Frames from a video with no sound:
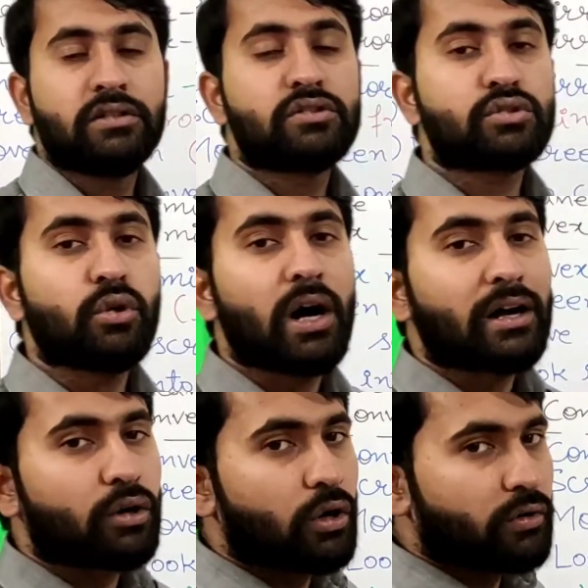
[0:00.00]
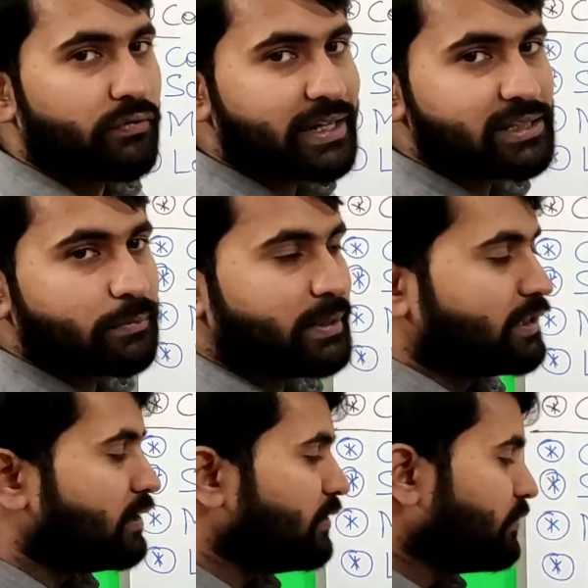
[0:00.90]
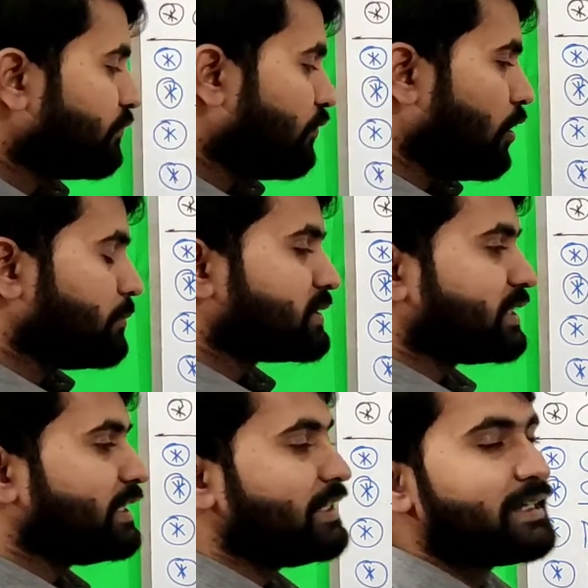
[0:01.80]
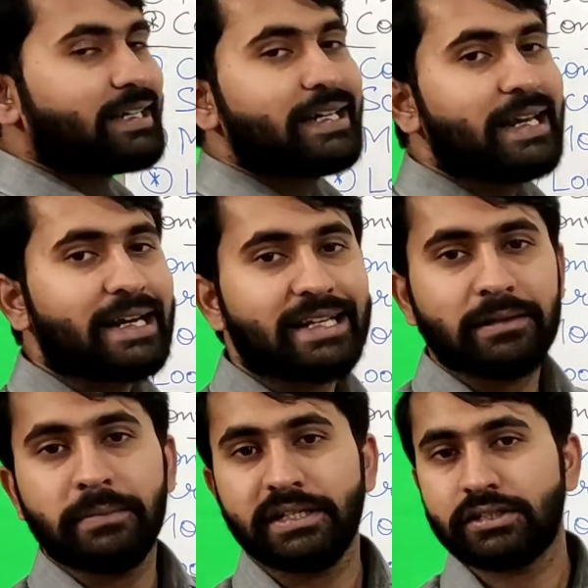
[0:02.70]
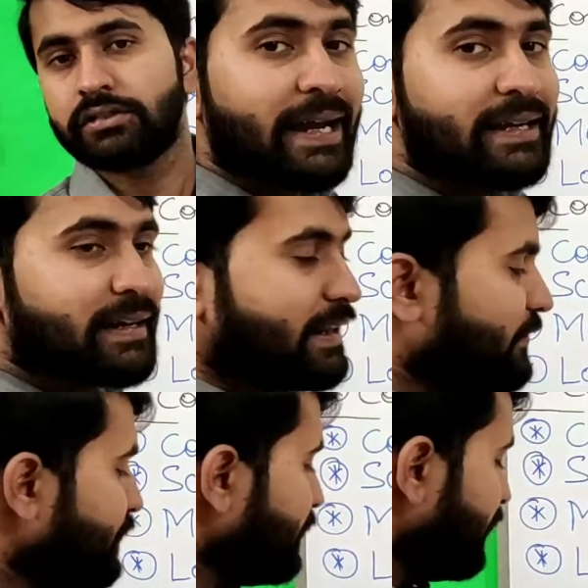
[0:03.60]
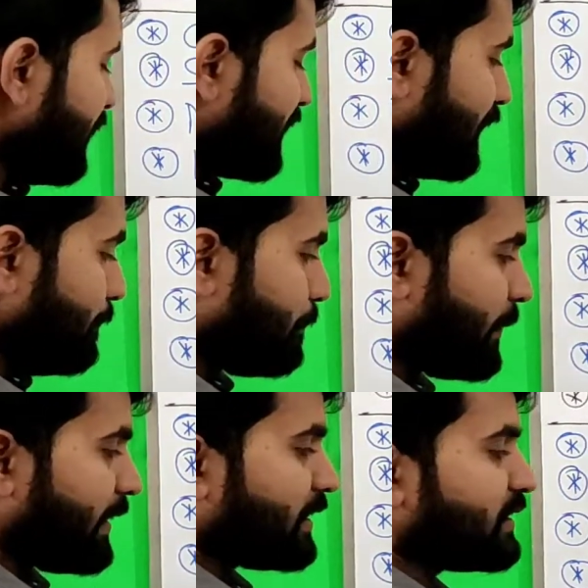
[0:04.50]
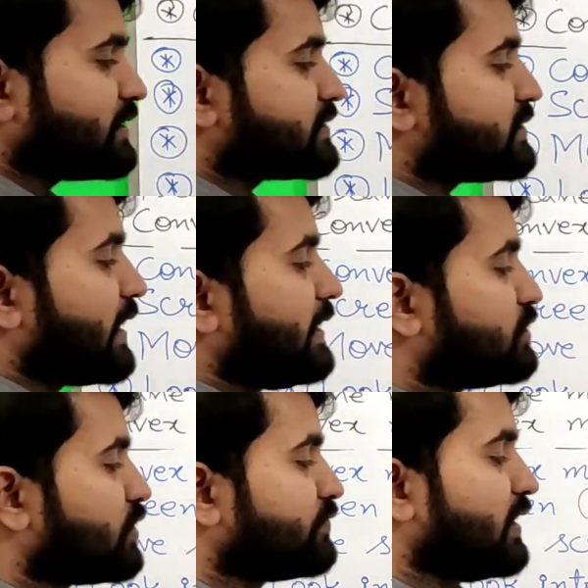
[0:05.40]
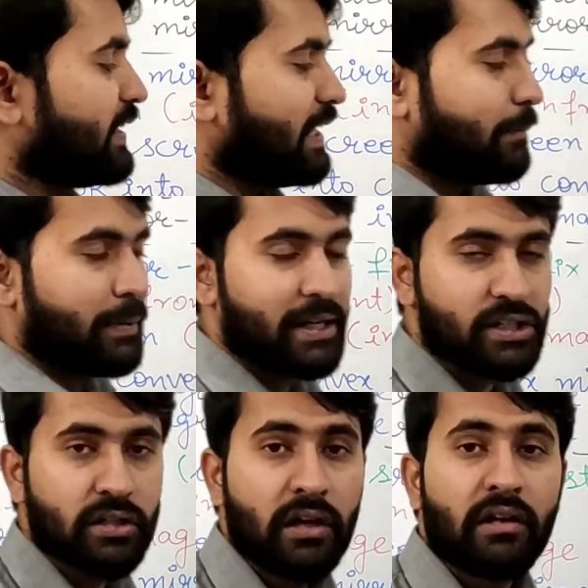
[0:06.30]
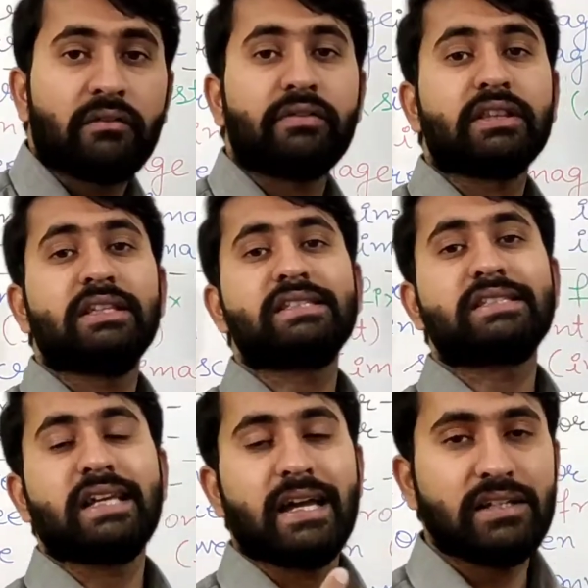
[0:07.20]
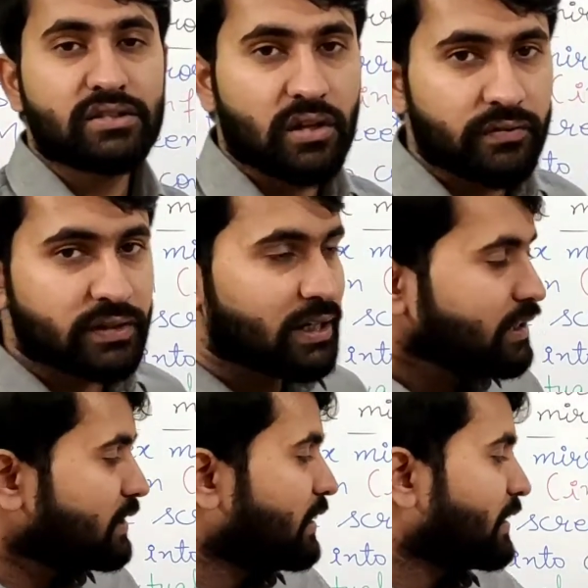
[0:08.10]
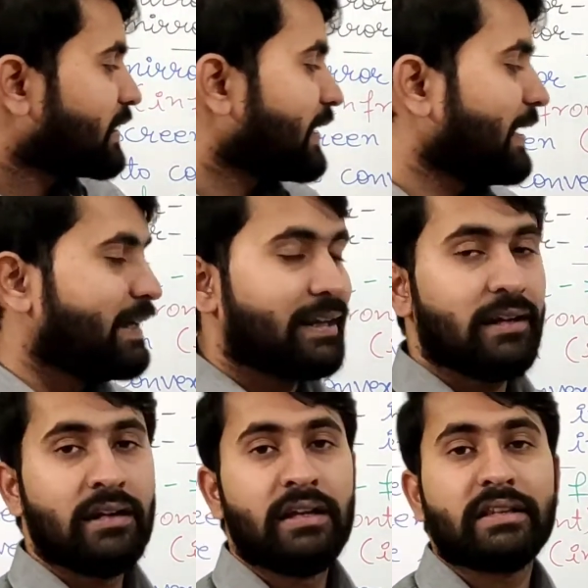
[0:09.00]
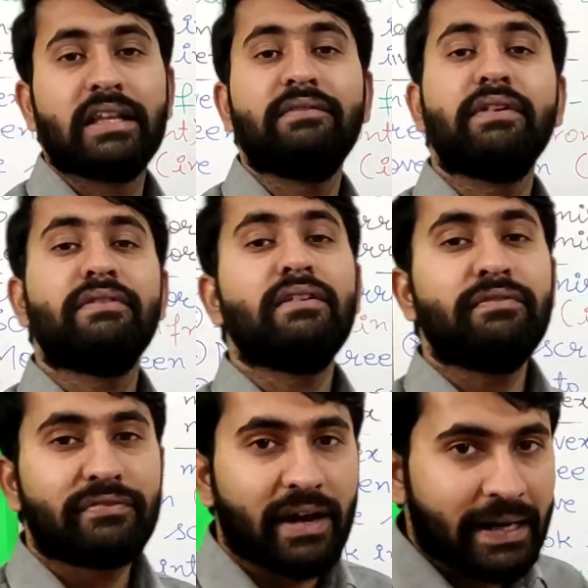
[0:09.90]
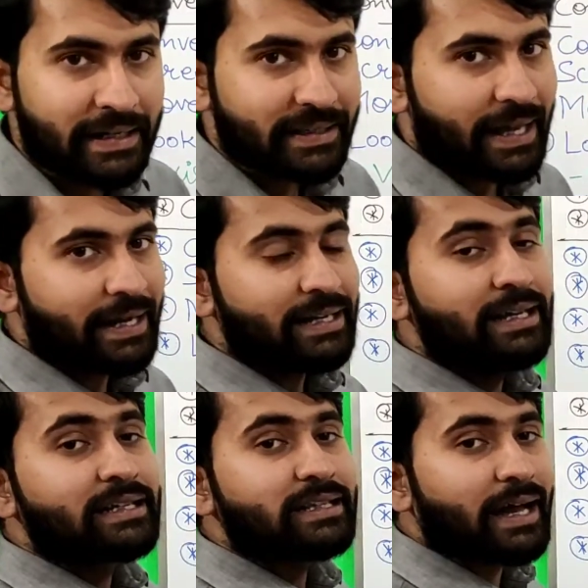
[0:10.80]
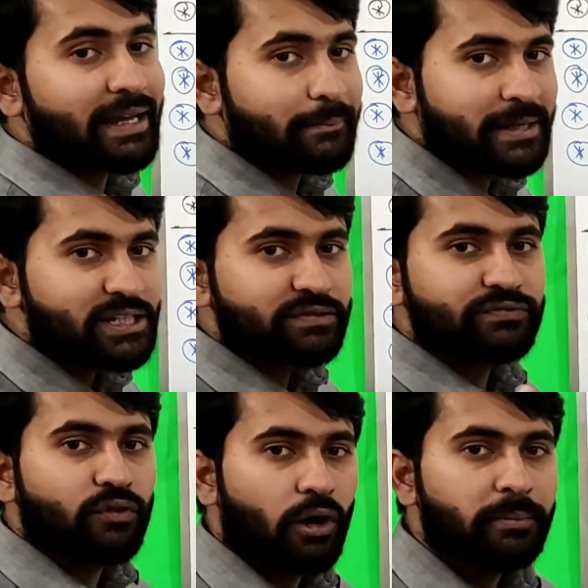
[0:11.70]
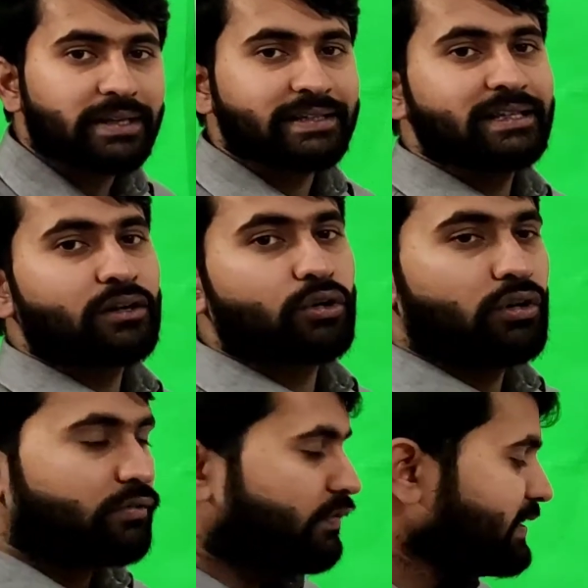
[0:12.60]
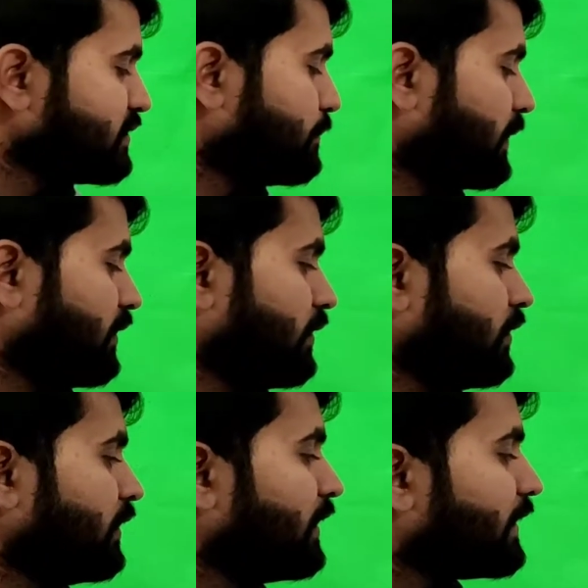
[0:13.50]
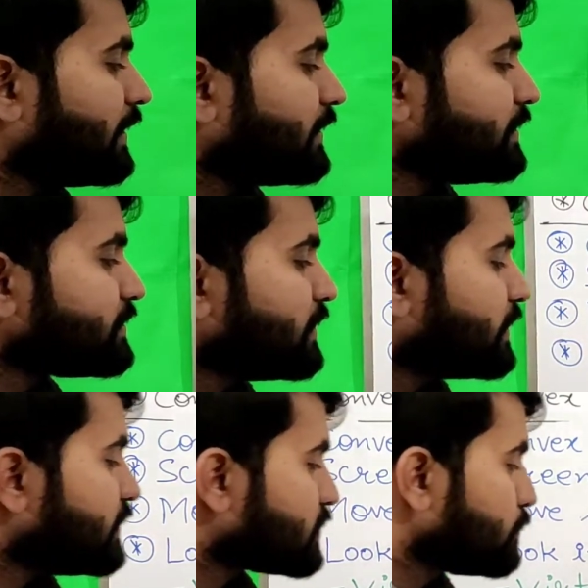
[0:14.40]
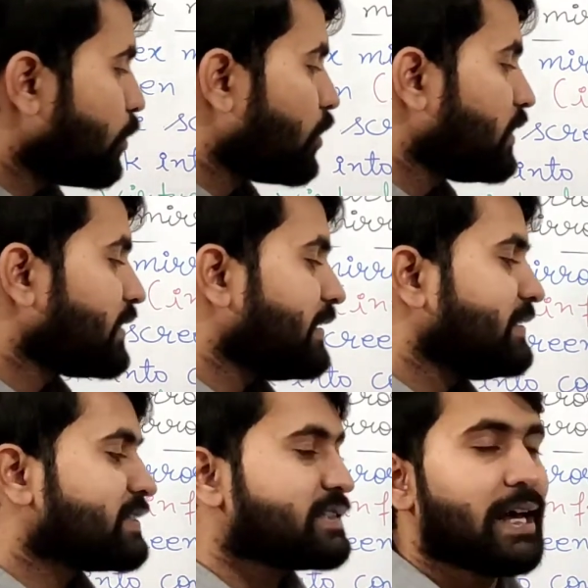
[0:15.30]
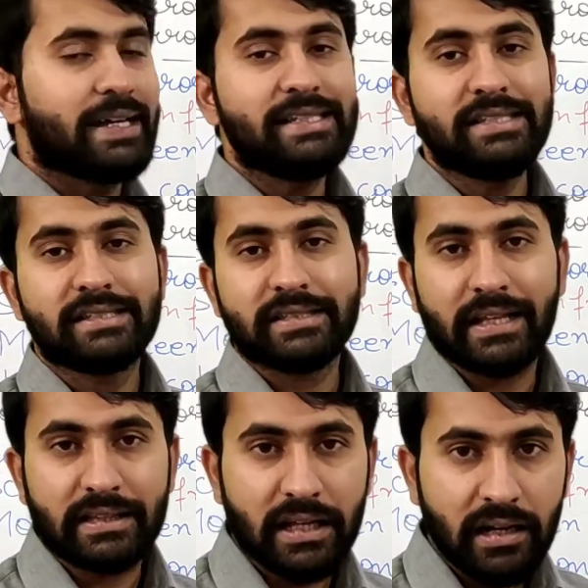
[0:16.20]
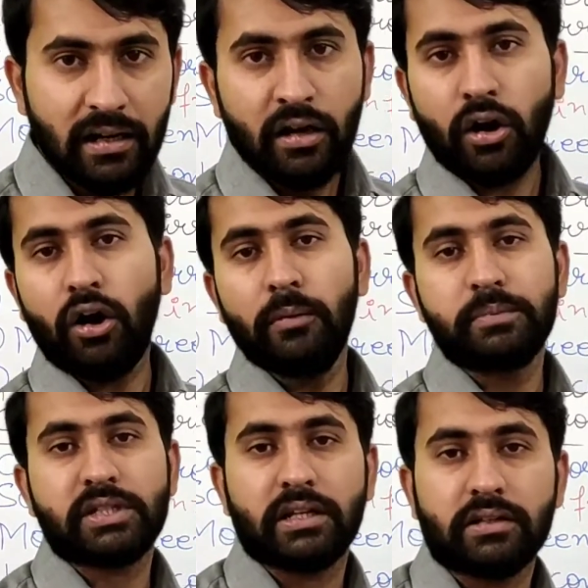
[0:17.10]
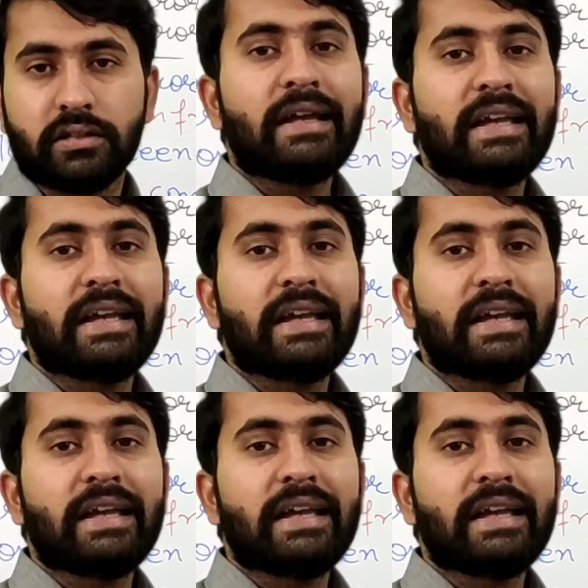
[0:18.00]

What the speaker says: So a convex mirror forms an erect image. And if we will compare the size of the image with the size of the candle, then we will find that the image formed in the convex mirror, it is smaller in size than the object.